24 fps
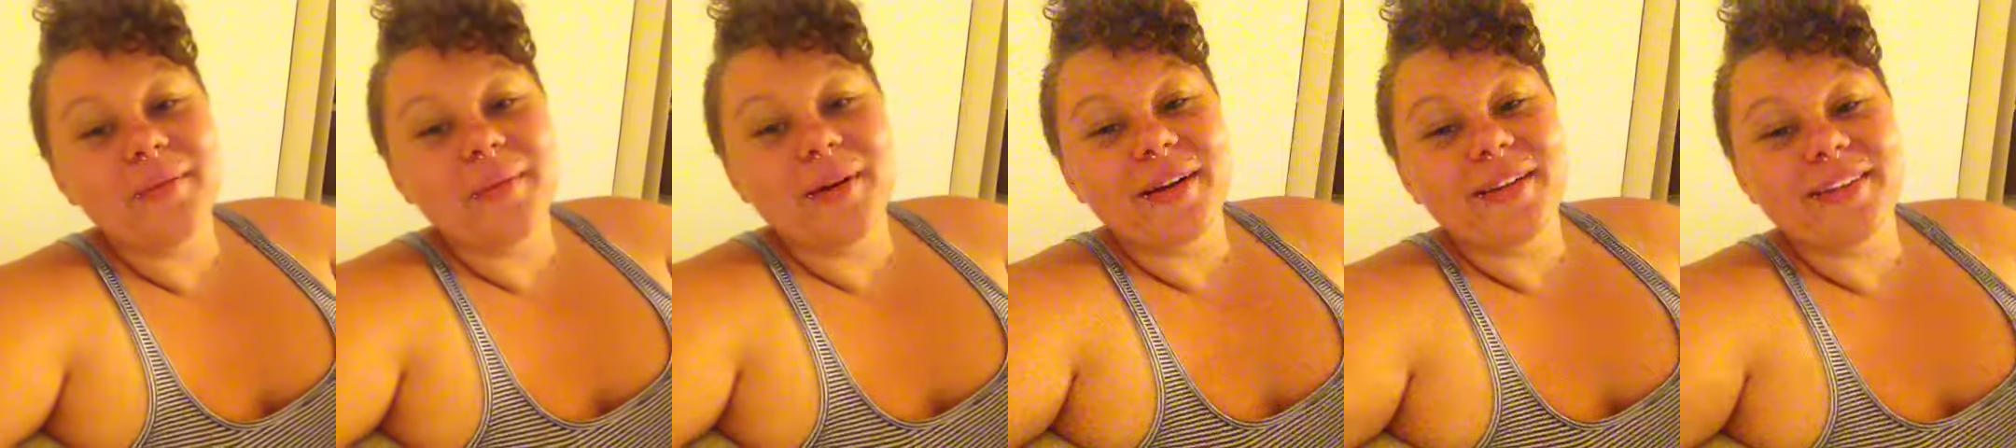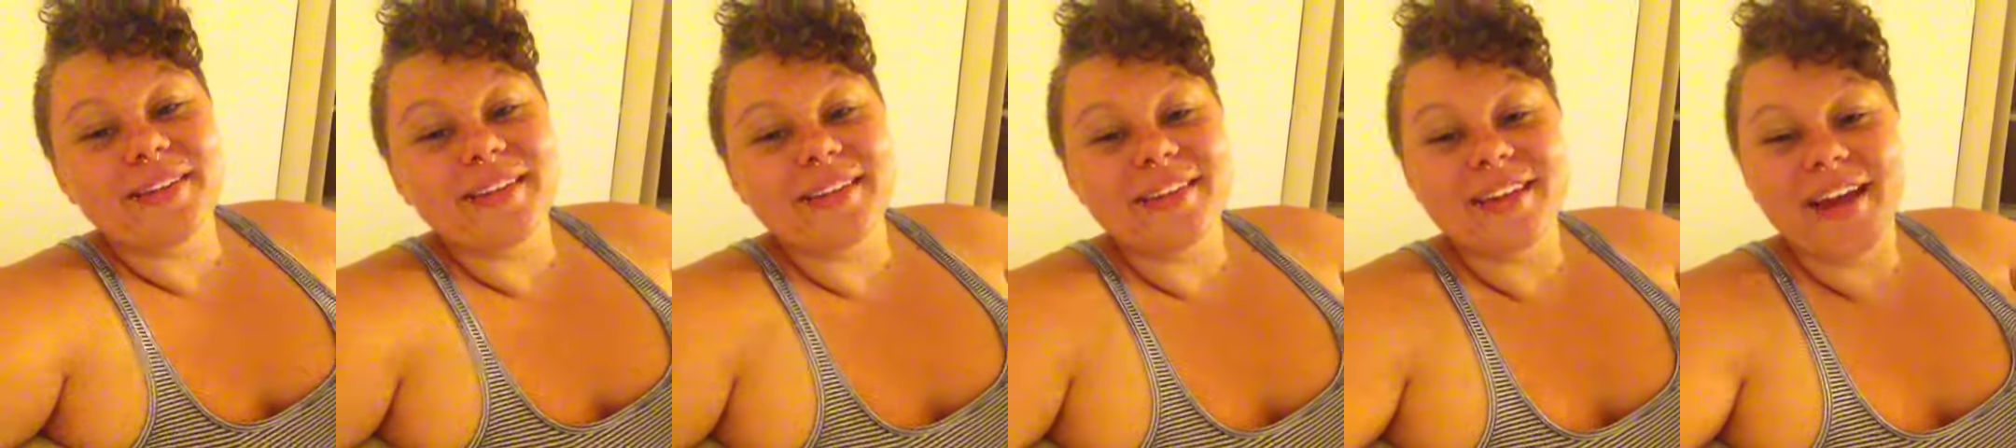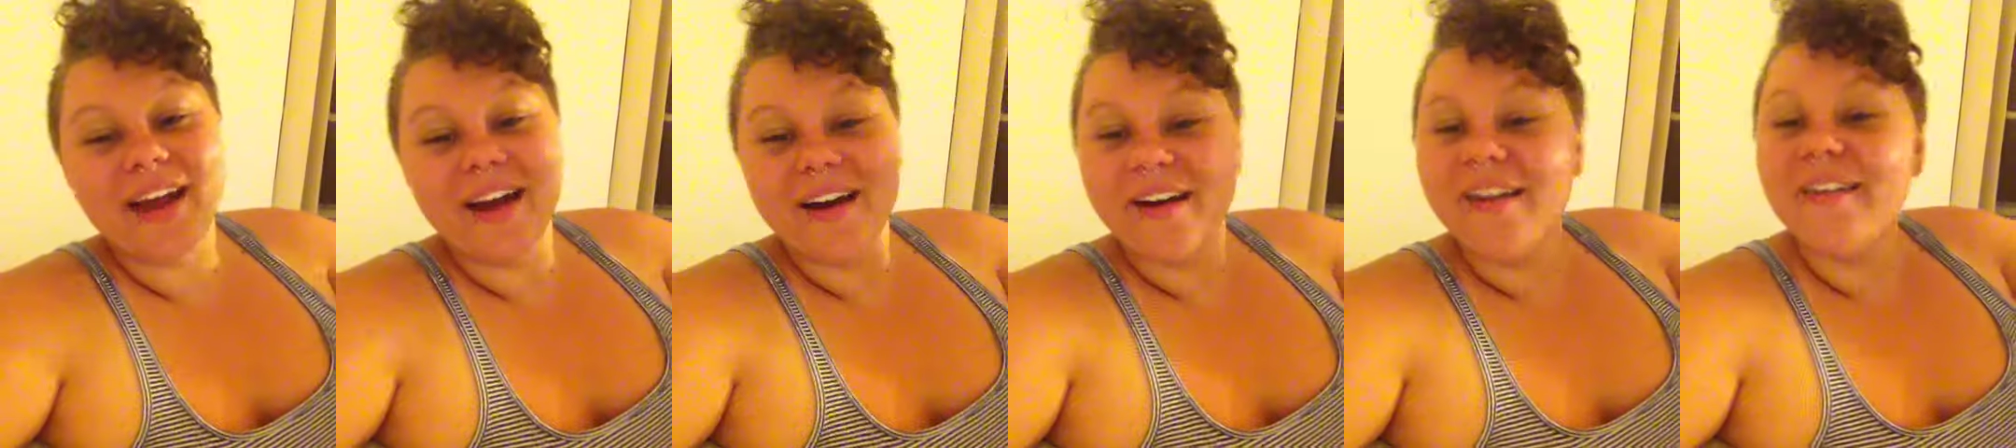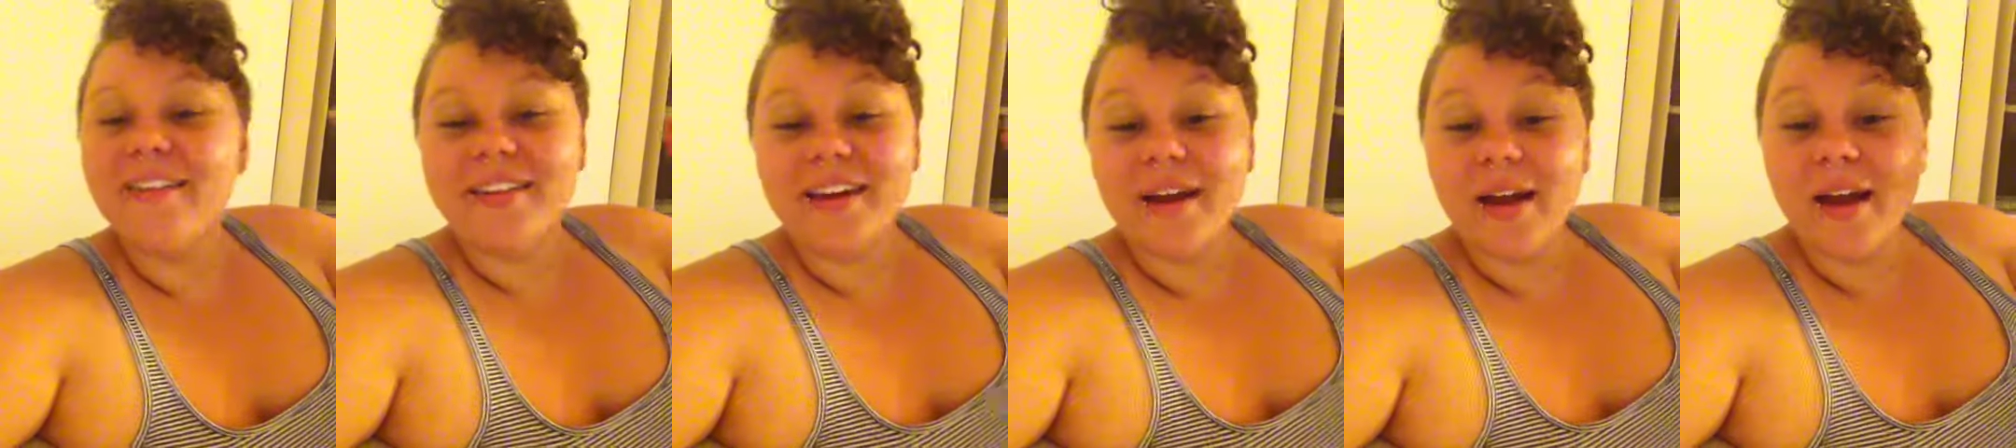person
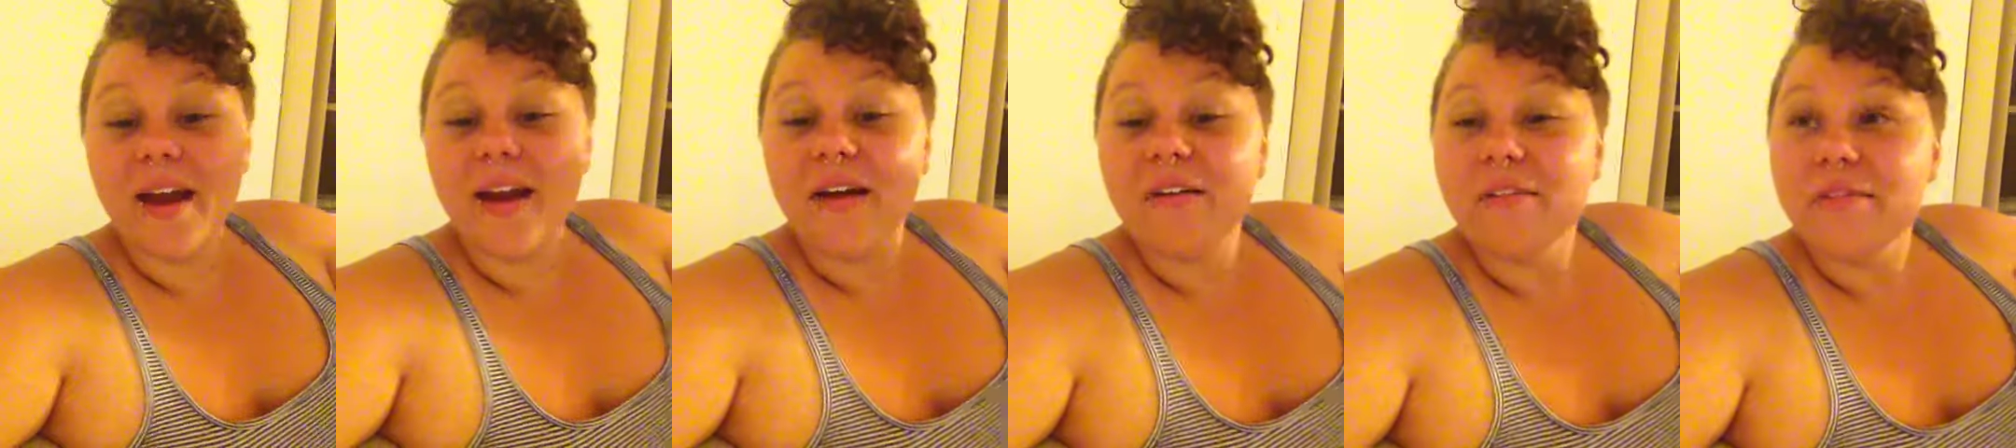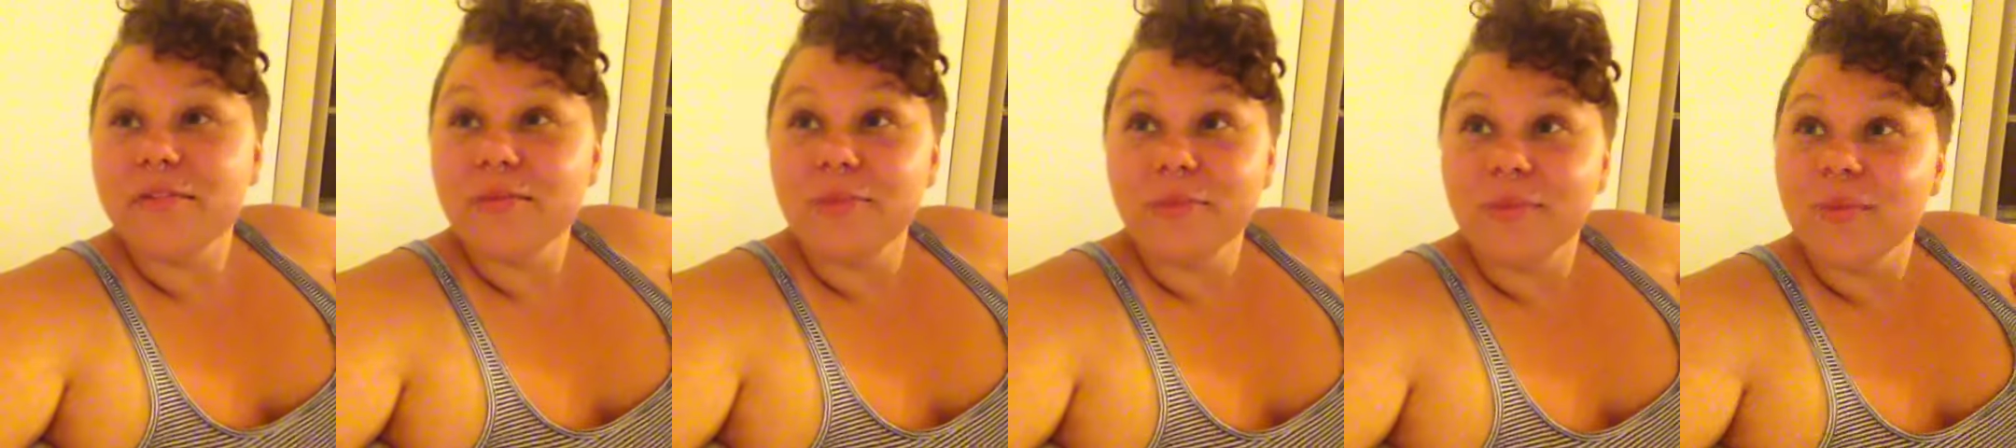now and I have